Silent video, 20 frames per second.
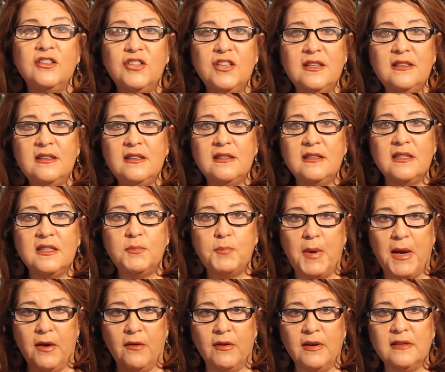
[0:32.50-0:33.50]
Jesus'
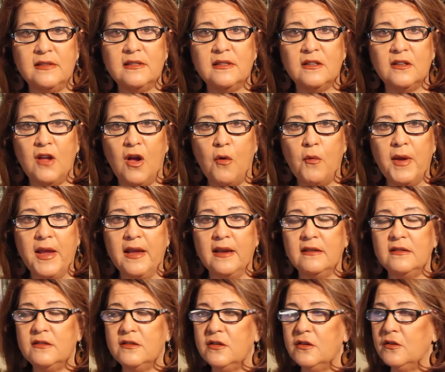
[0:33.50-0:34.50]
parents
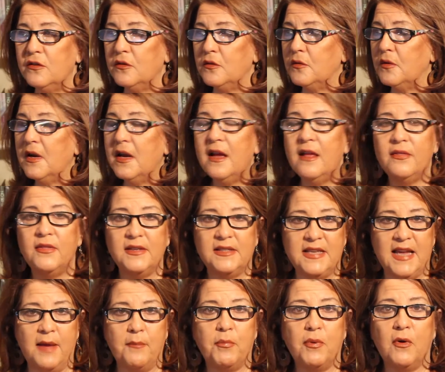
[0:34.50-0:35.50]
going to the
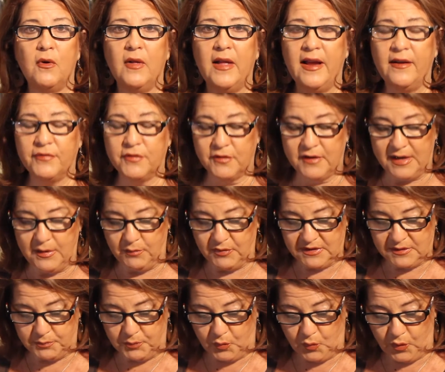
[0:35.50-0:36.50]
temple after he
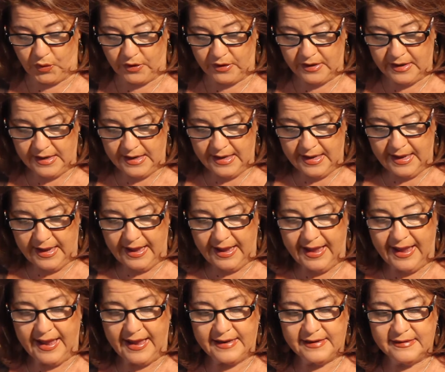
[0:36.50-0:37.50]
was born.
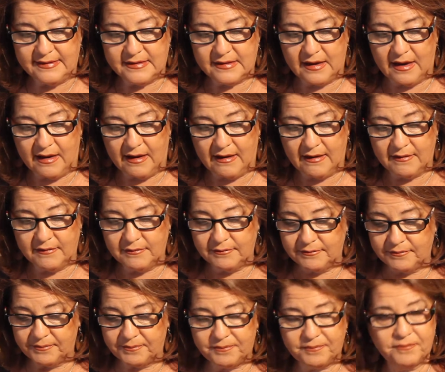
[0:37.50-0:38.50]
And
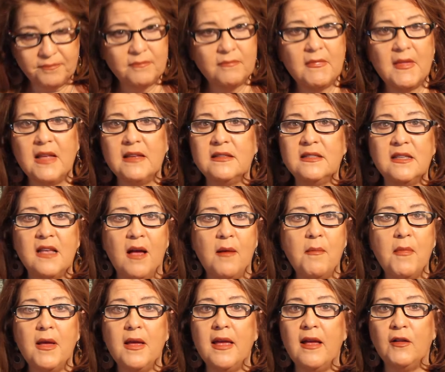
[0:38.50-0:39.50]
um,
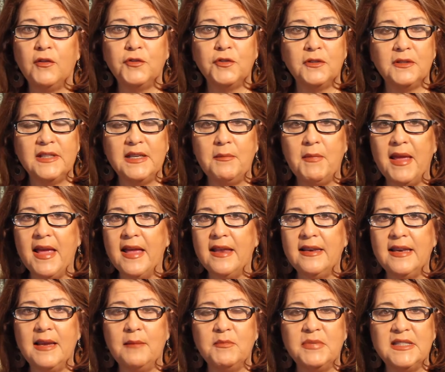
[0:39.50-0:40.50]
some elderly
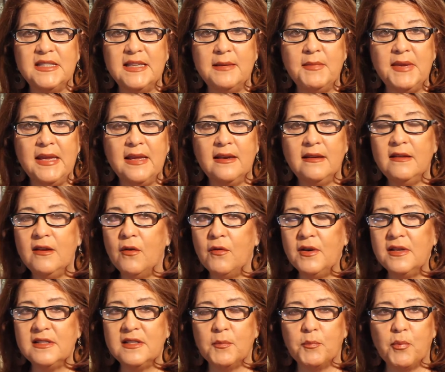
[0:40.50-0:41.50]
man named Simeon,
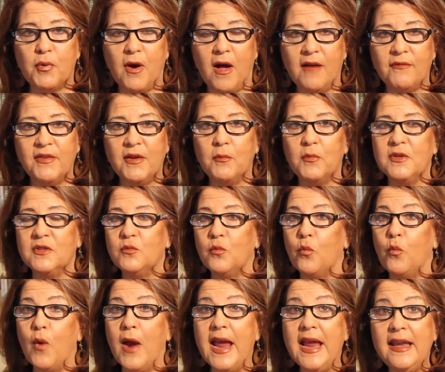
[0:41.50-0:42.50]
known as a prophet, was
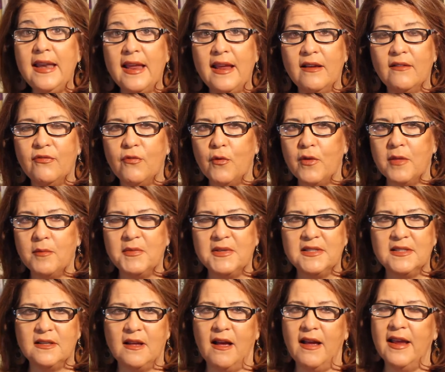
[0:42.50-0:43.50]
waiting for the
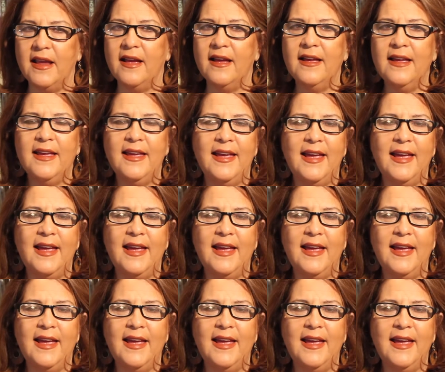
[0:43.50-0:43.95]
Messiah.